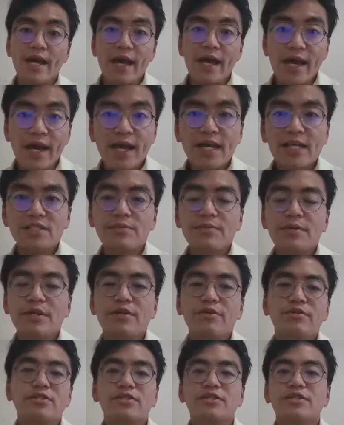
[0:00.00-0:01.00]
As a
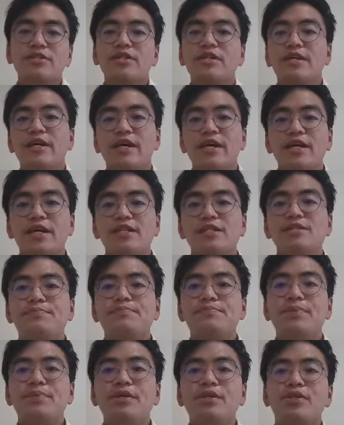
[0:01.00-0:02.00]
parent, it's
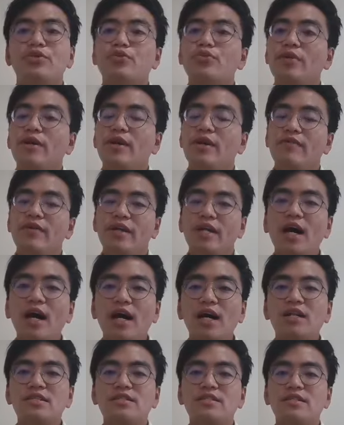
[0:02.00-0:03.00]
better to have an
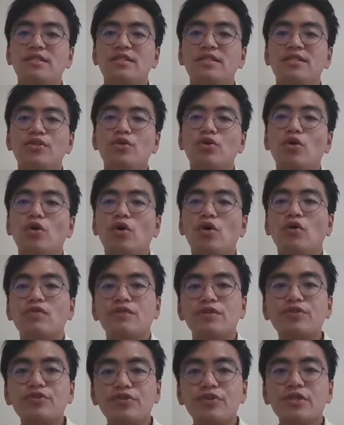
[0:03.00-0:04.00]
understanding of
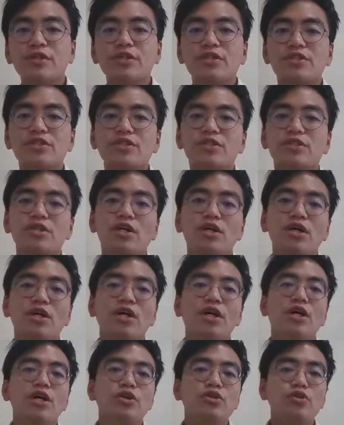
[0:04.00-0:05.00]
the triggers,
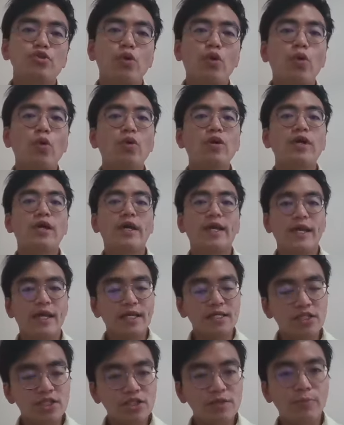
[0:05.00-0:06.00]
talk
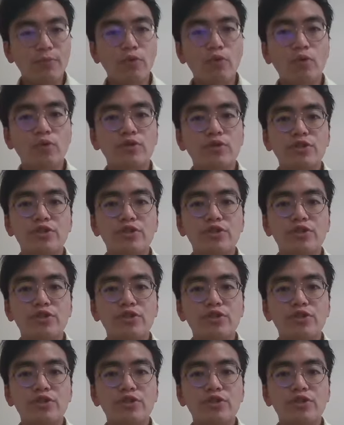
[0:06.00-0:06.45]
and support the